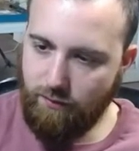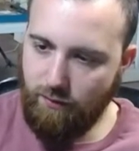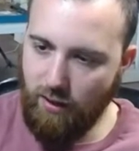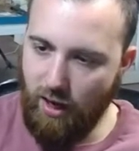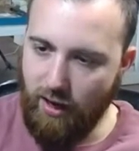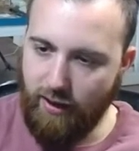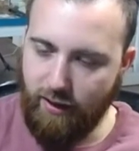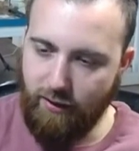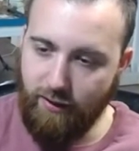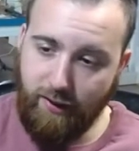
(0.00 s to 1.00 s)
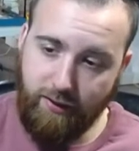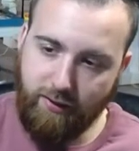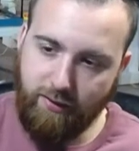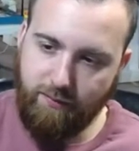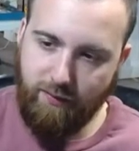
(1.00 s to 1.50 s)
I like
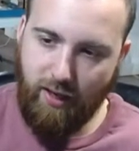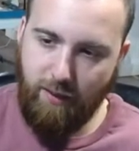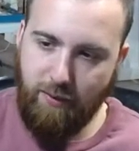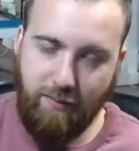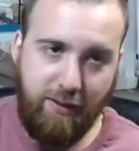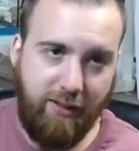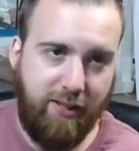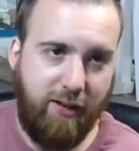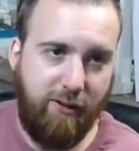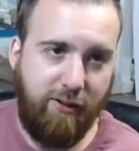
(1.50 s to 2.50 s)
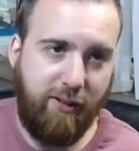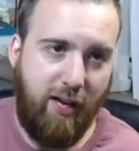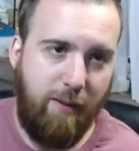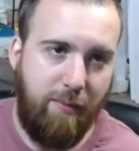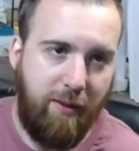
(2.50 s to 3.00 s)
LEDs. I blame these tacos.
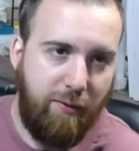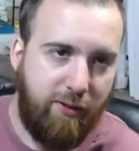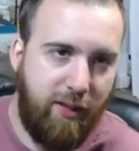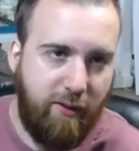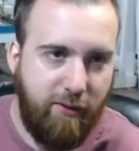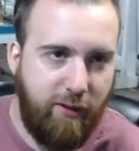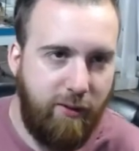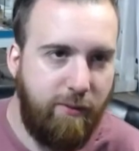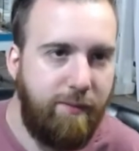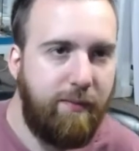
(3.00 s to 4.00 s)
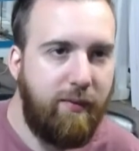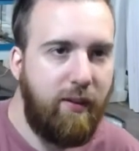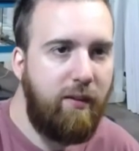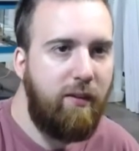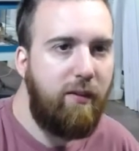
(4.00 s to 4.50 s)
Yeah, I blame those tacos too.
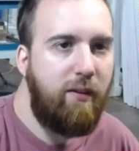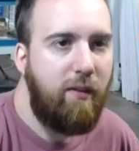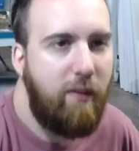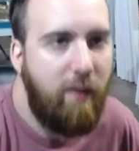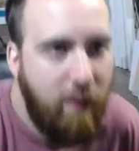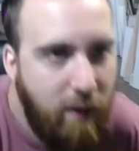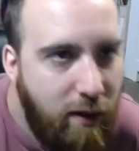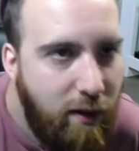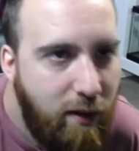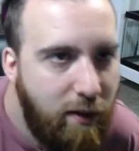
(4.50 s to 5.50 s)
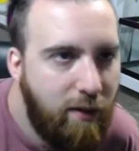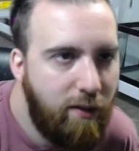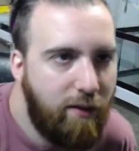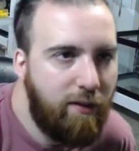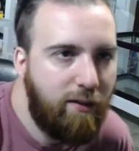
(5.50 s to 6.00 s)
I kind of
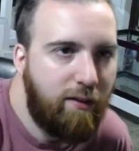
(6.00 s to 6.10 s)
want to try